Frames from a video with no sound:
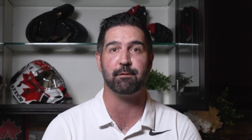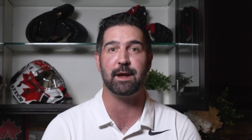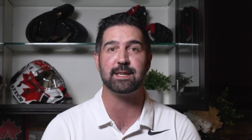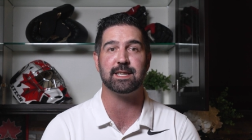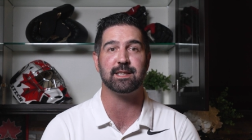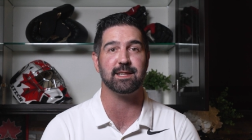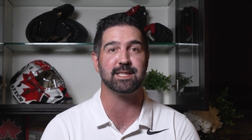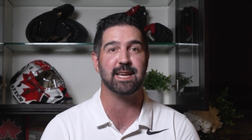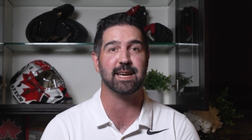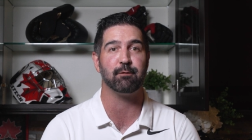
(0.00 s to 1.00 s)
advancing to the
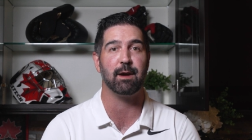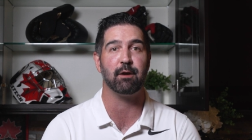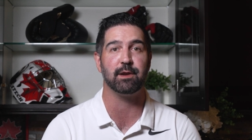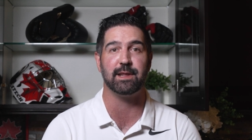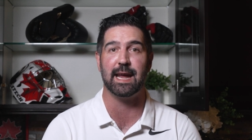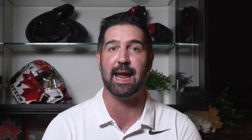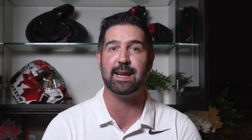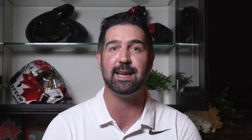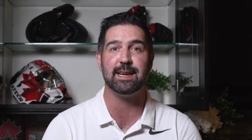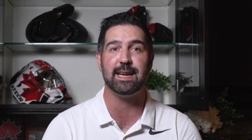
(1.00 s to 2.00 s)
second round in the
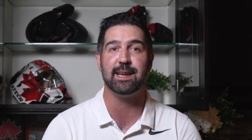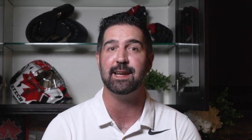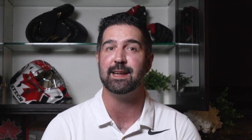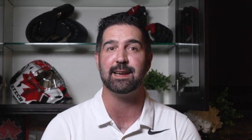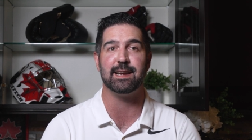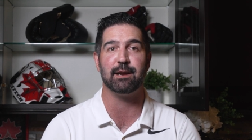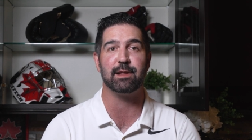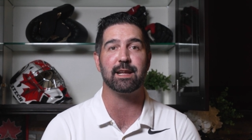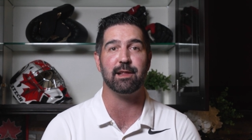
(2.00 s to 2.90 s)
any knee kneeling